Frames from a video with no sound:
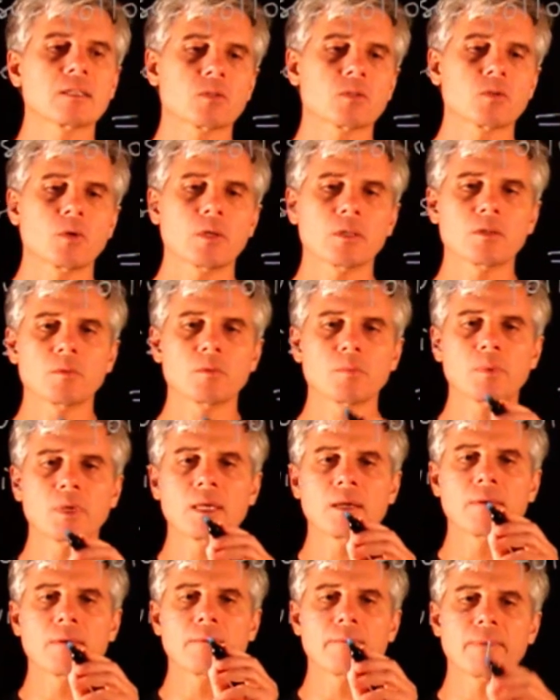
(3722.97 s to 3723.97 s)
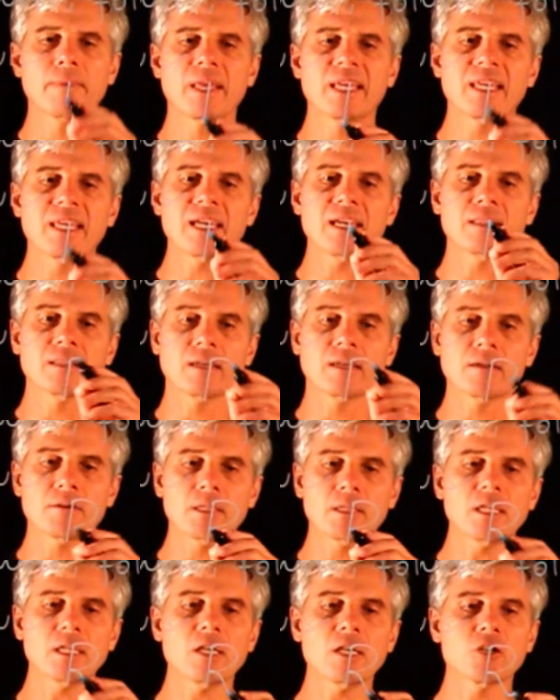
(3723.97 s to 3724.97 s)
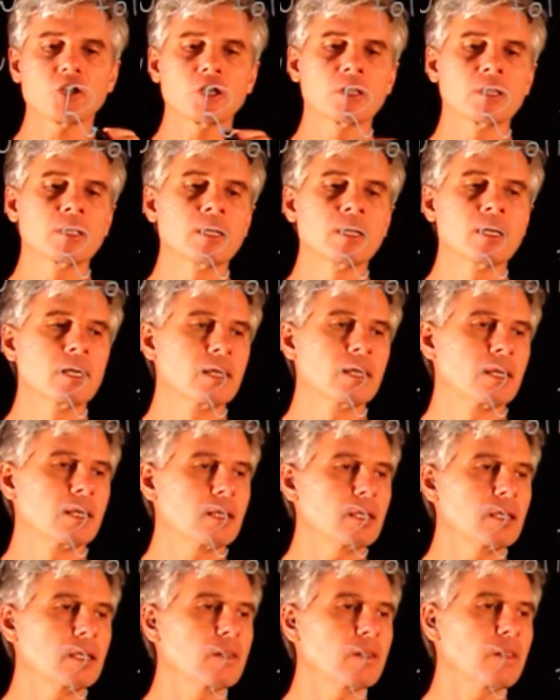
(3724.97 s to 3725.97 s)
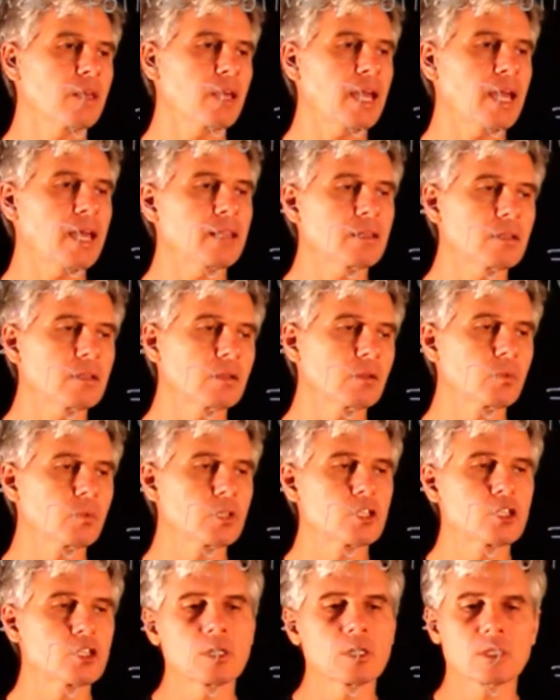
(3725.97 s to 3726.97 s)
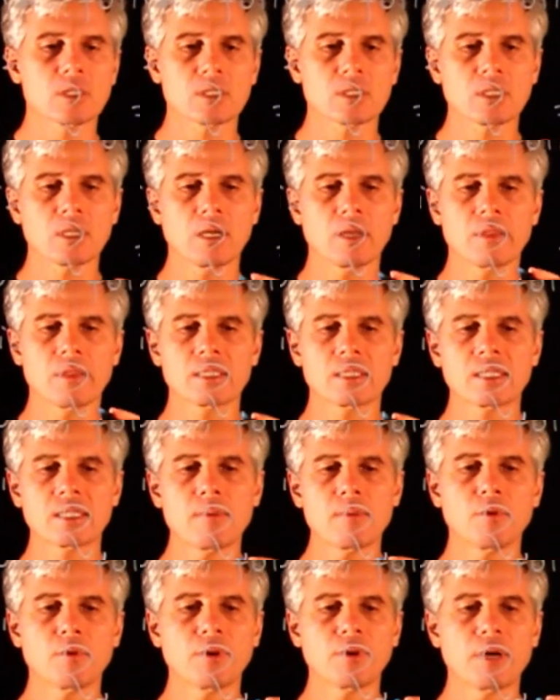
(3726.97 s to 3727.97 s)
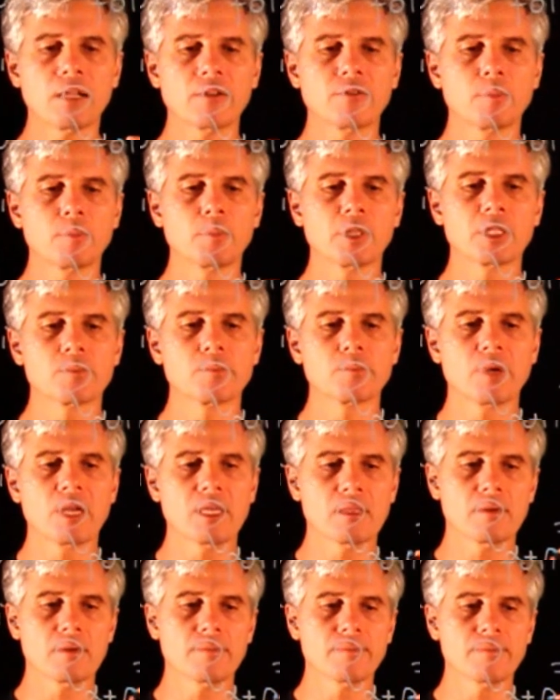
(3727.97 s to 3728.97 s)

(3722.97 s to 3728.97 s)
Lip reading: is going to be again a rotation in the angle which is the sum of alpha plus beta.